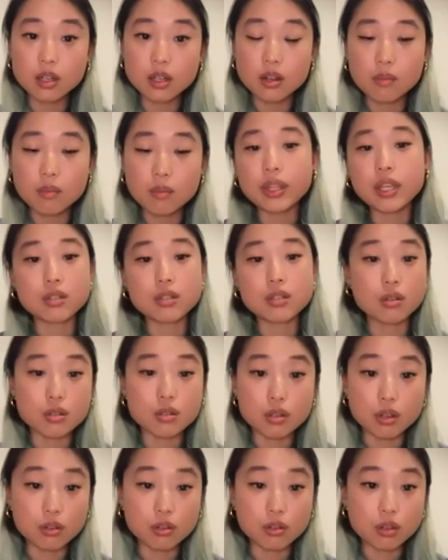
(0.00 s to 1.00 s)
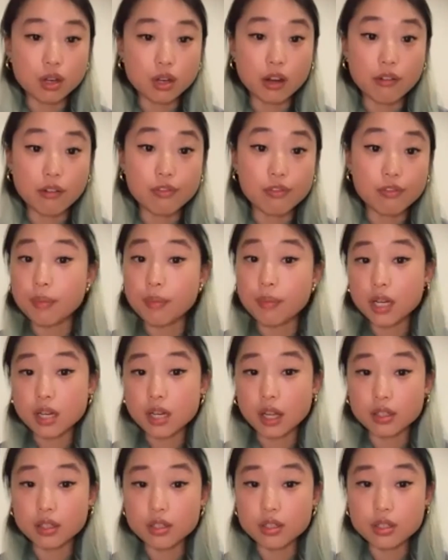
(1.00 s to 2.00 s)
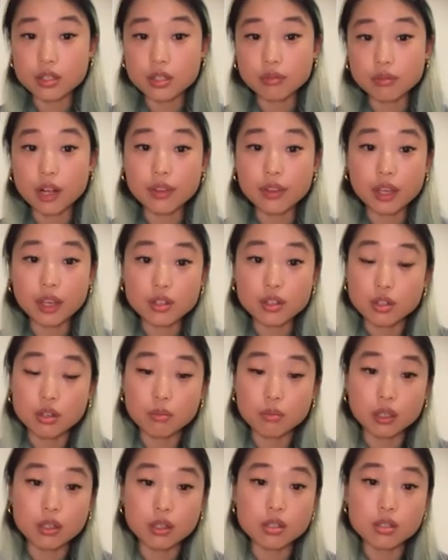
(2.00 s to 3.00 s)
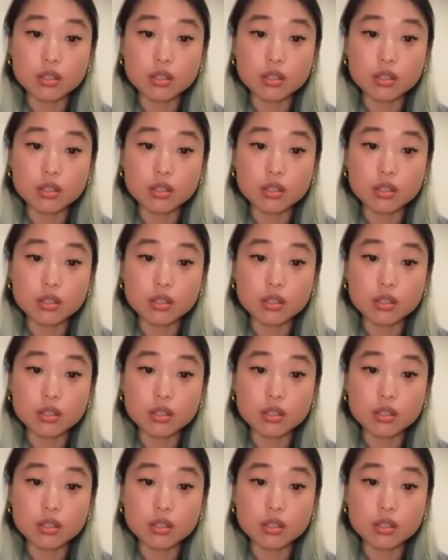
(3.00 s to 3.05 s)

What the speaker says: But there's also kind of format challenges around that too, because,